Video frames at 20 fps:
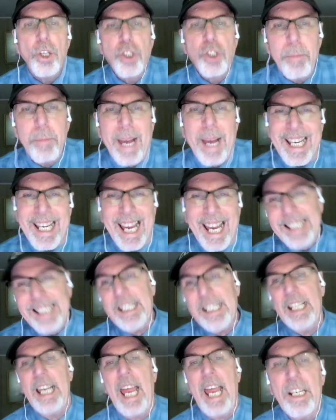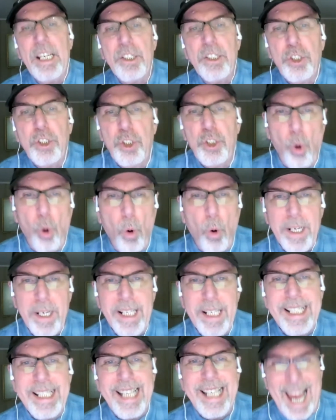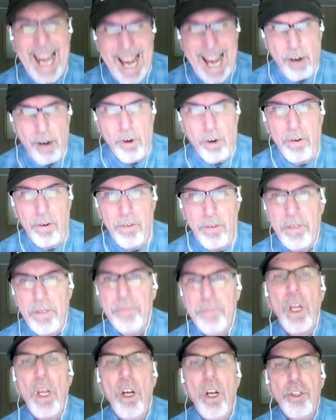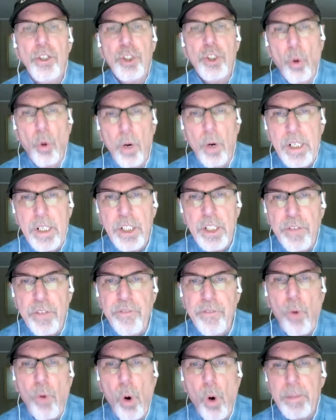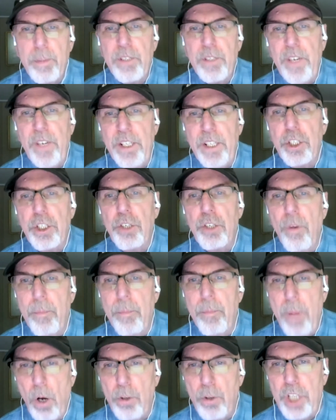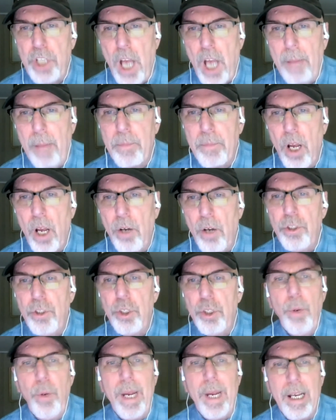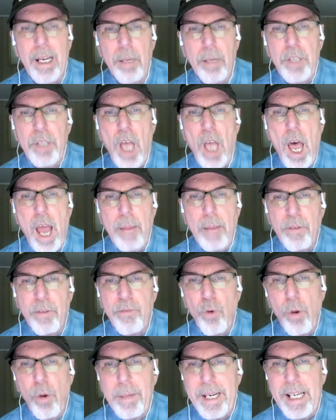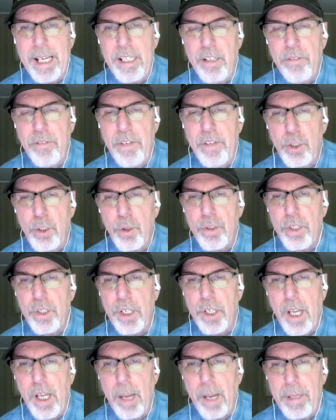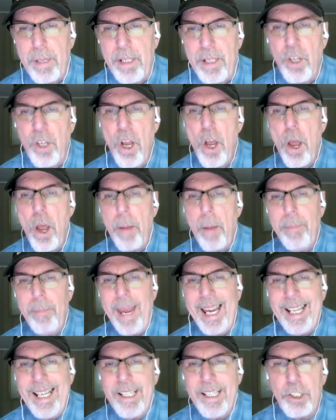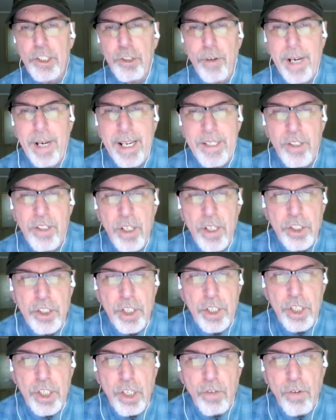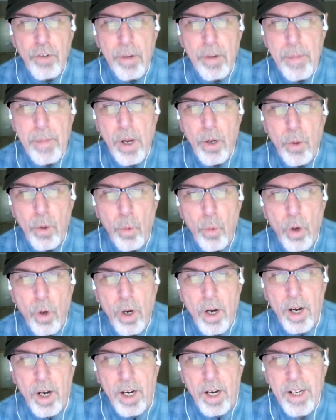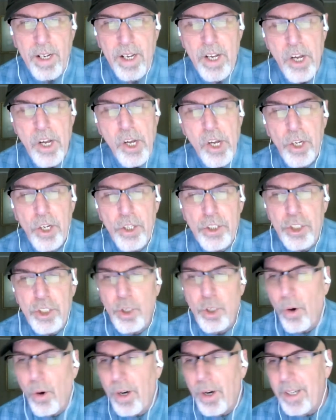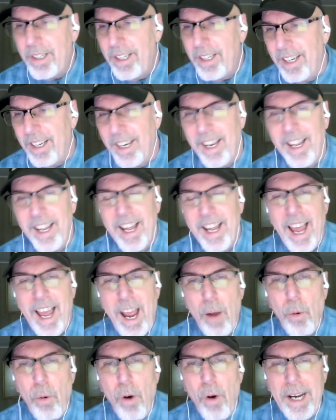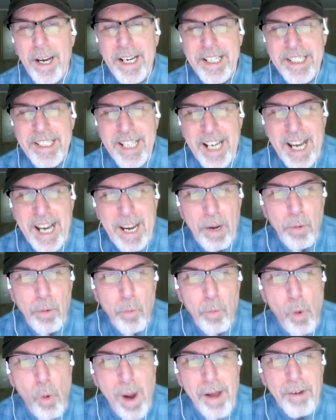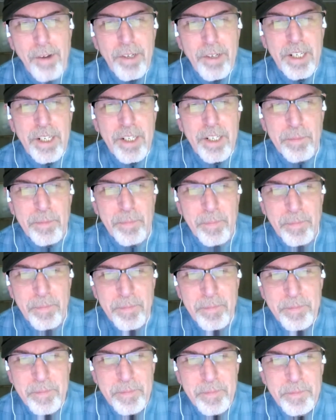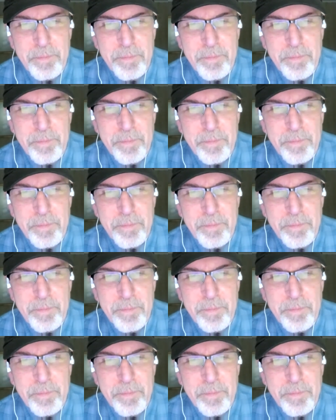So, my guest today is Jordan Carroll. Jordan is a Forbes featured remote job coach who helps high performing individuals and companies make the transition to remote work. Jordan, how are you today? Welcome.